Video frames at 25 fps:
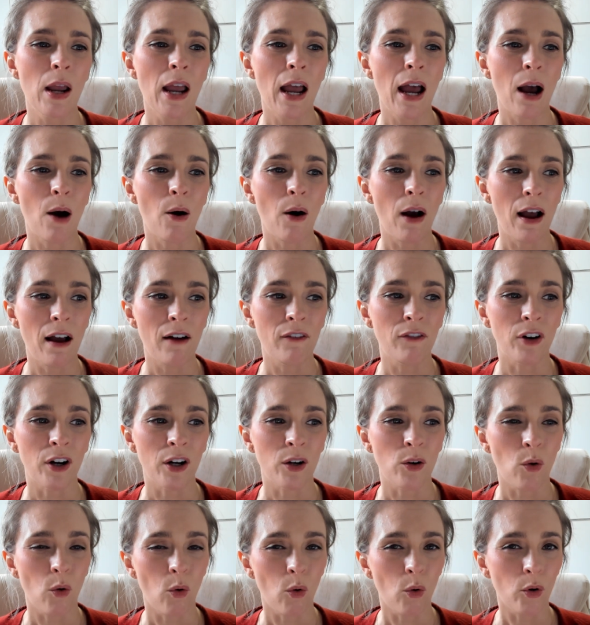However,
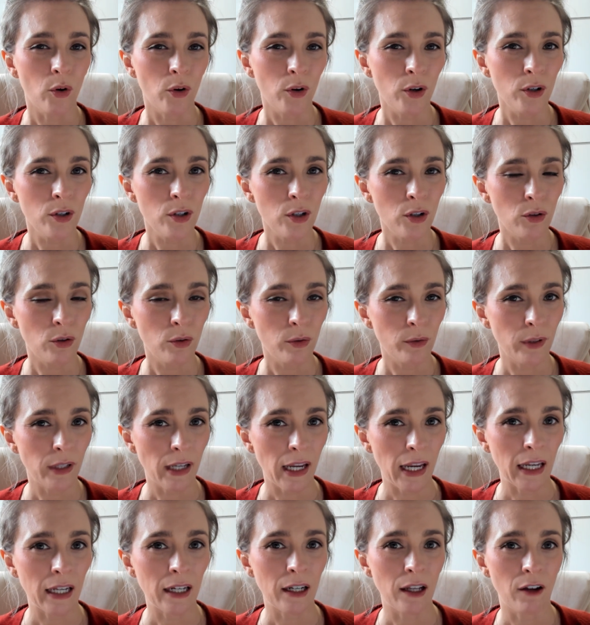in order to
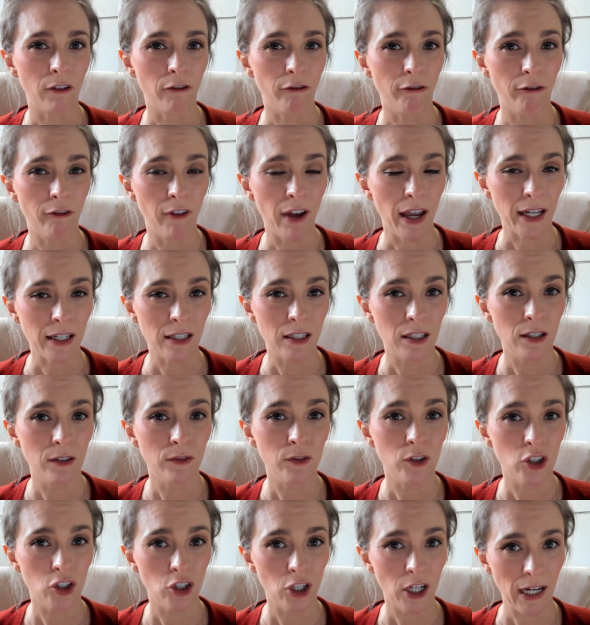create
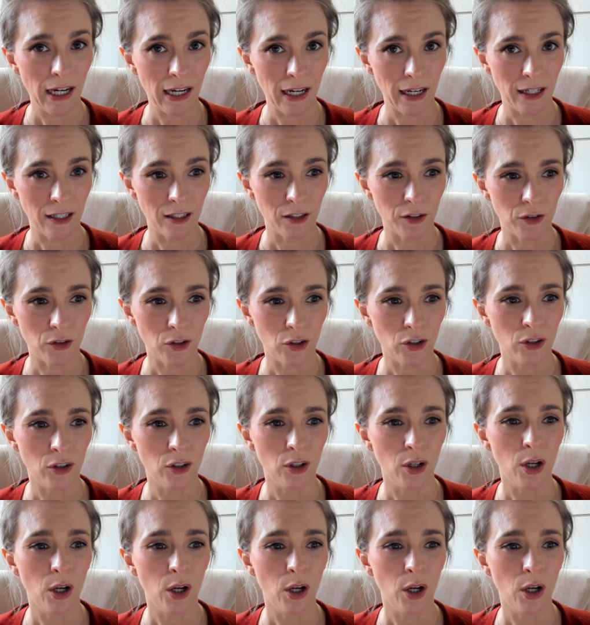effective change,